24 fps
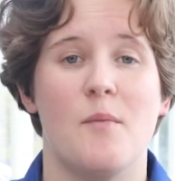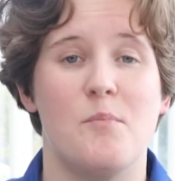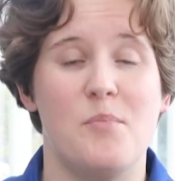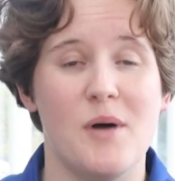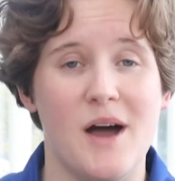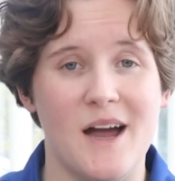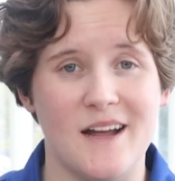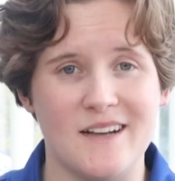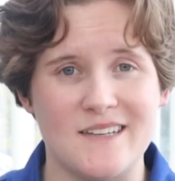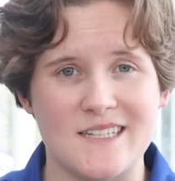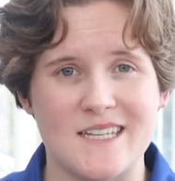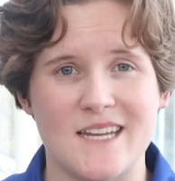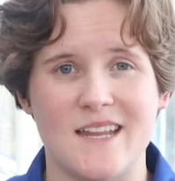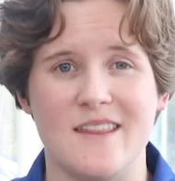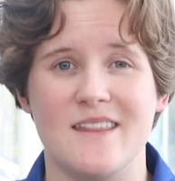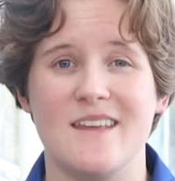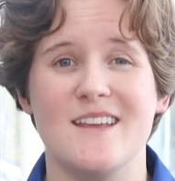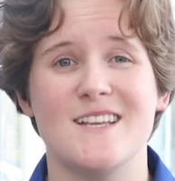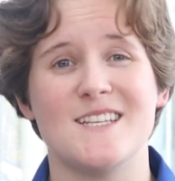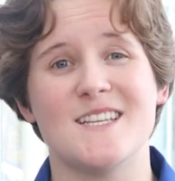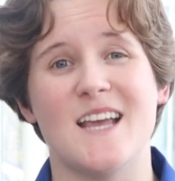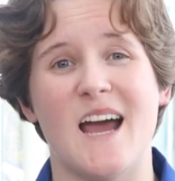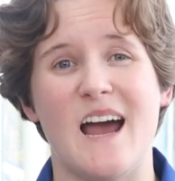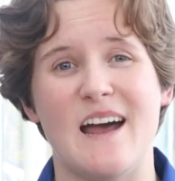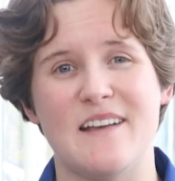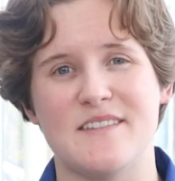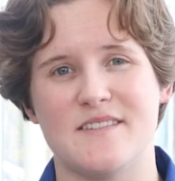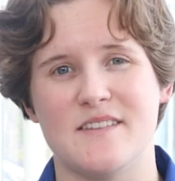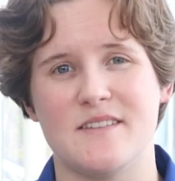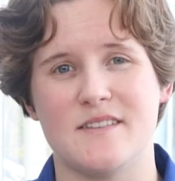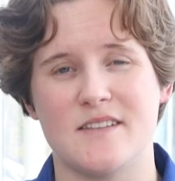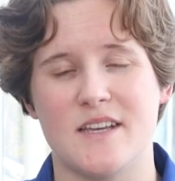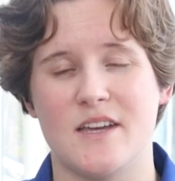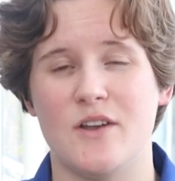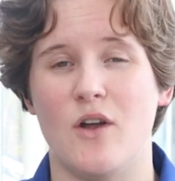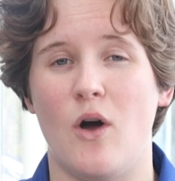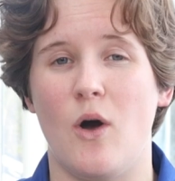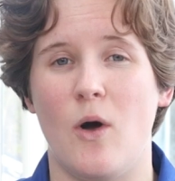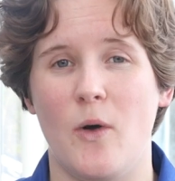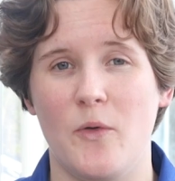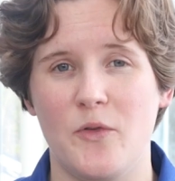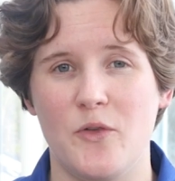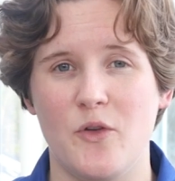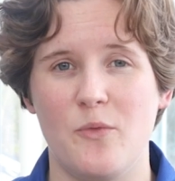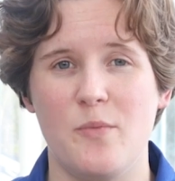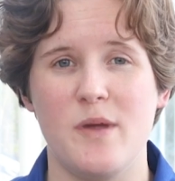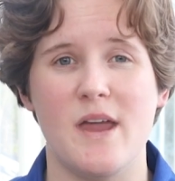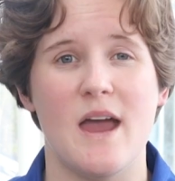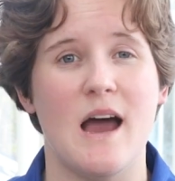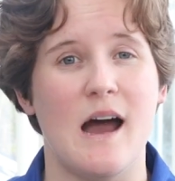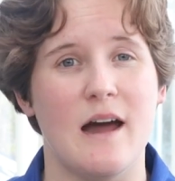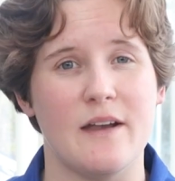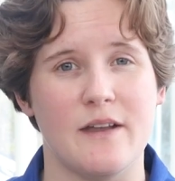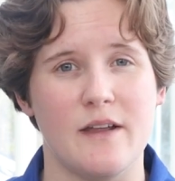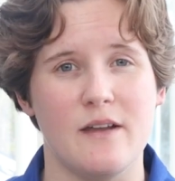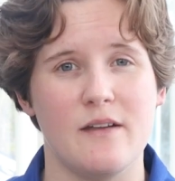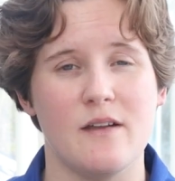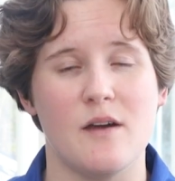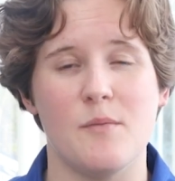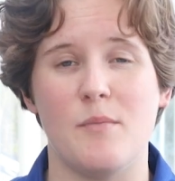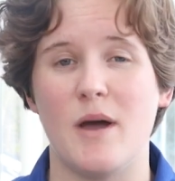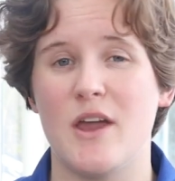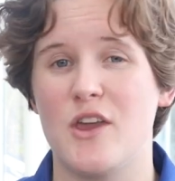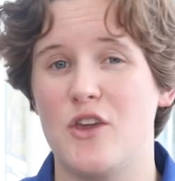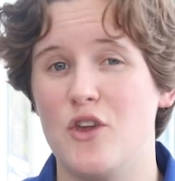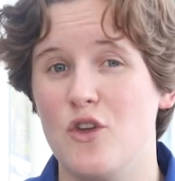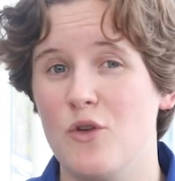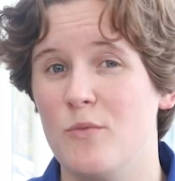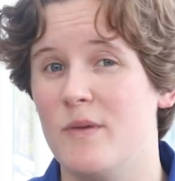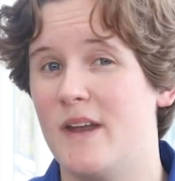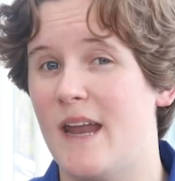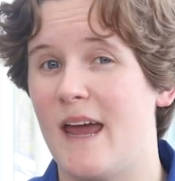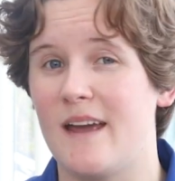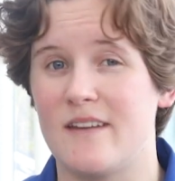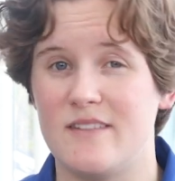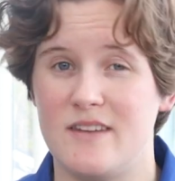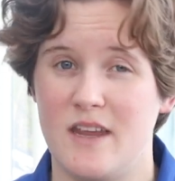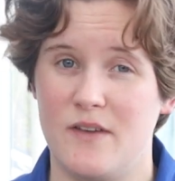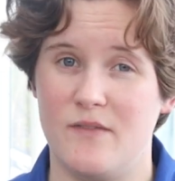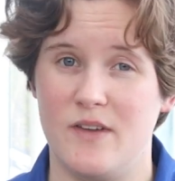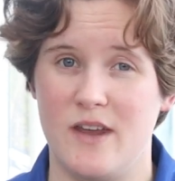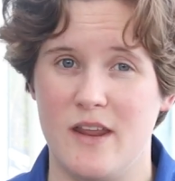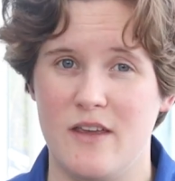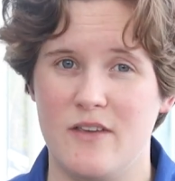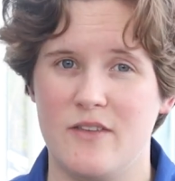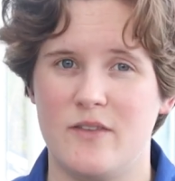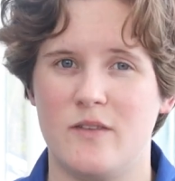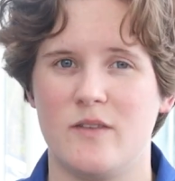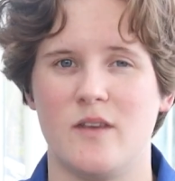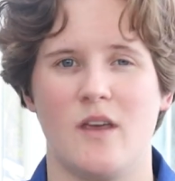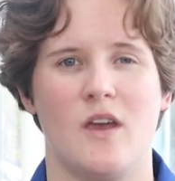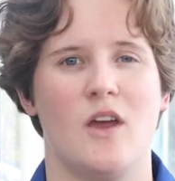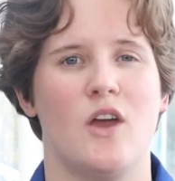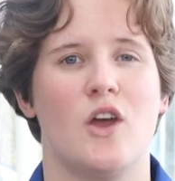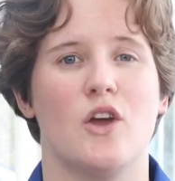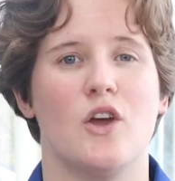But these gases can also be added by human activities.